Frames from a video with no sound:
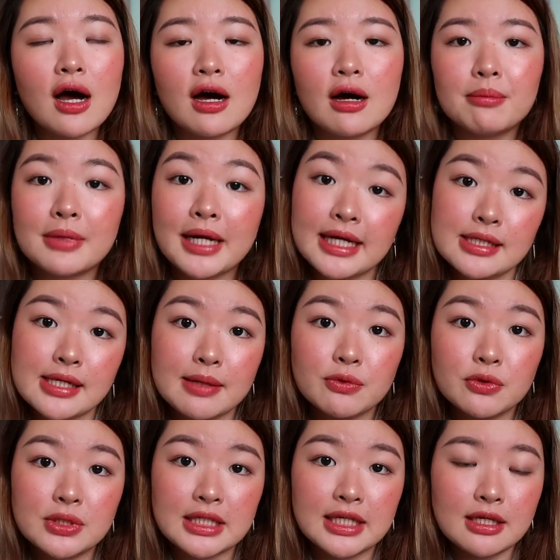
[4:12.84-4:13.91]

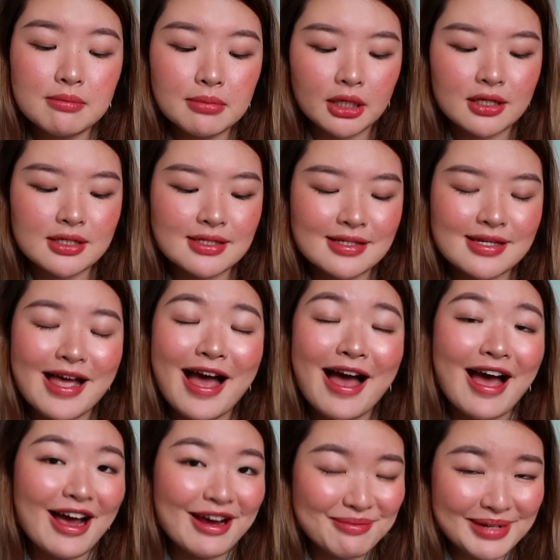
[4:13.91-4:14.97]
nighttime routine, because
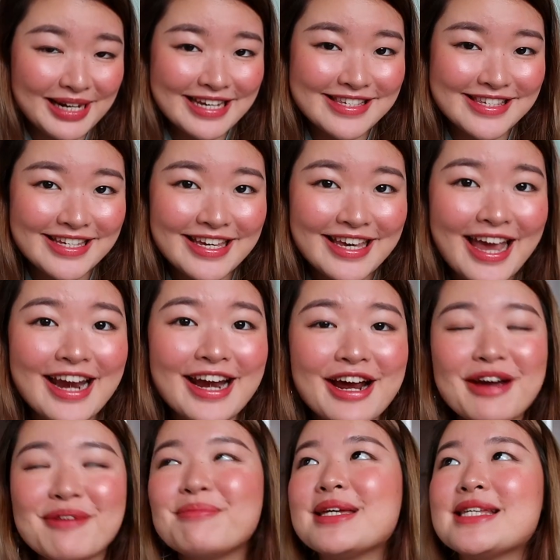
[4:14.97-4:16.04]
I'm lazy and
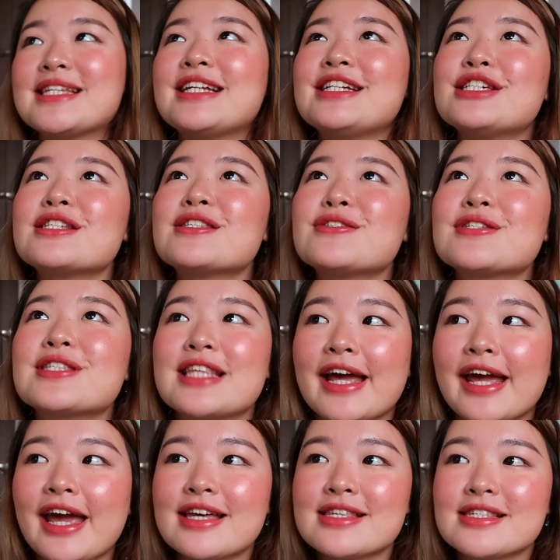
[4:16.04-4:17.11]
I basically just use
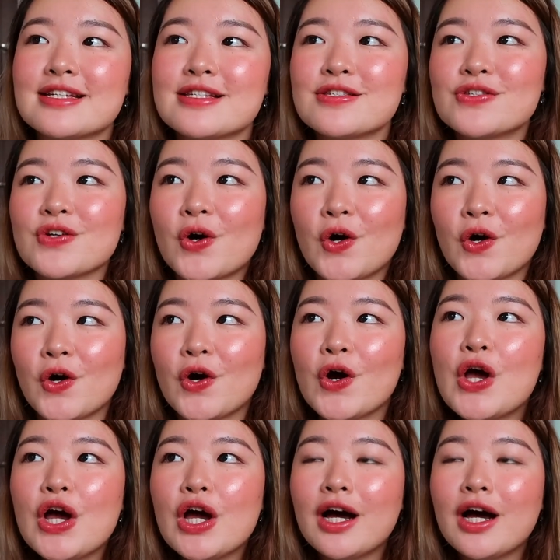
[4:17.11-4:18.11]
like essence or